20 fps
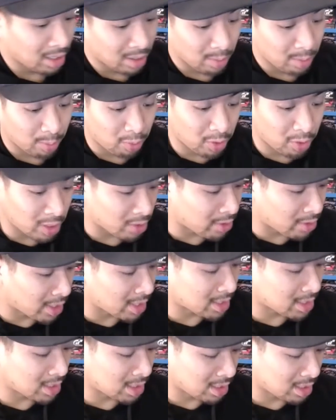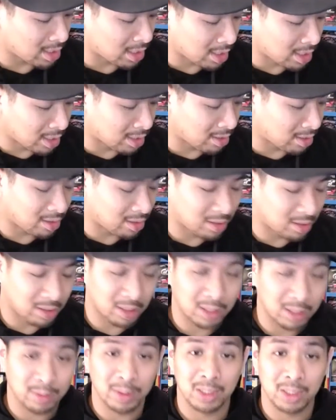Pretty crazy,
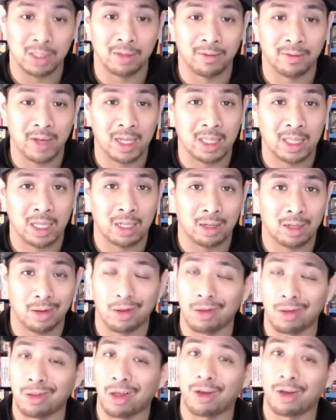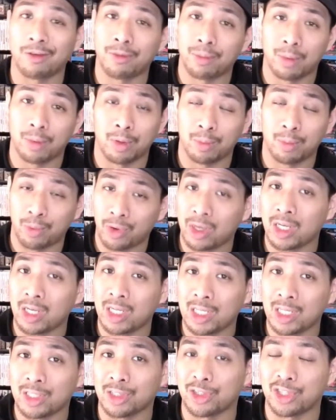especially the fact that a lot of them are in pretty
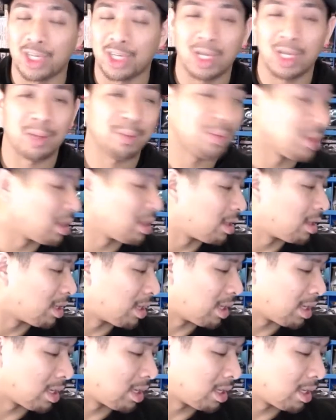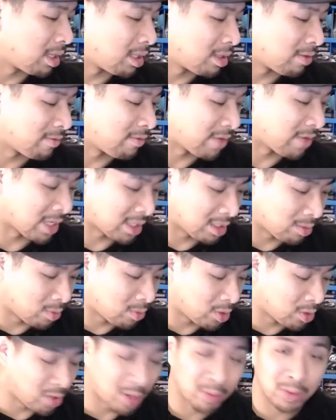decent shape, and the fact that we
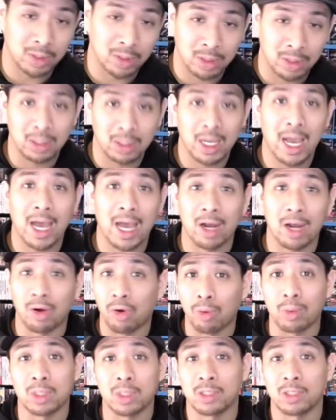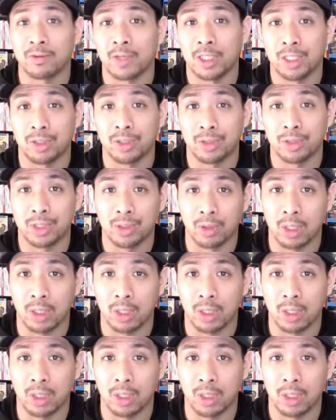were able to add a whole bunch of issues to our